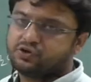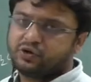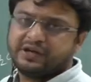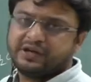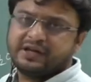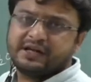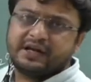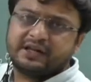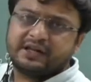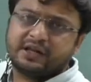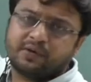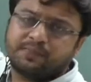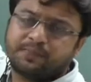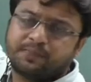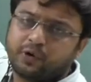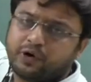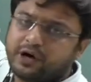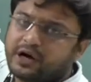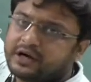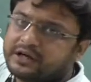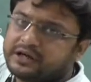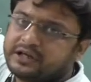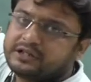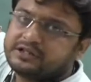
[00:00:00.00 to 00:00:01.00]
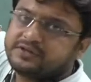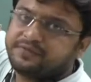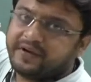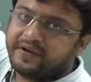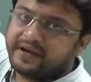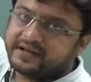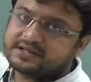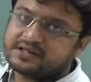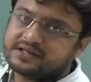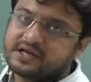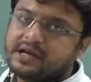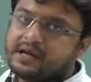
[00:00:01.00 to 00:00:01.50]
here the product is
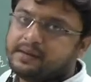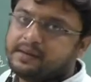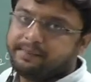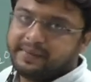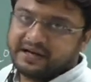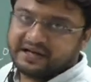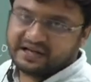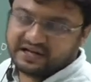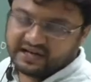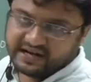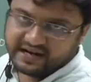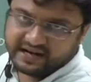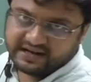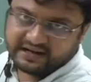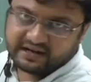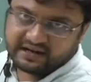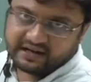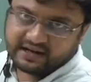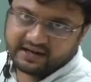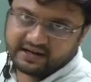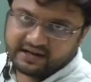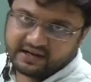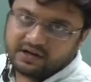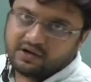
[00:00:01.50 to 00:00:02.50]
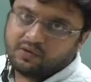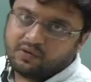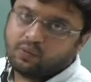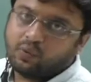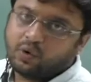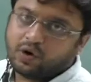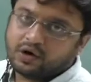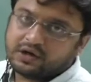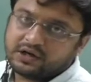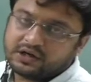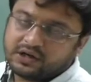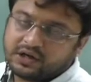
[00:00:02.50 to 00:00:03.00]
fixed. Metal nitrate,
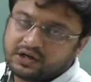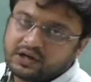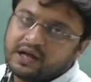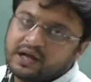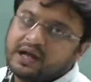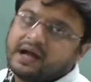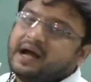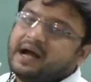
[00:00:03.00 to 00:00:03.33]
water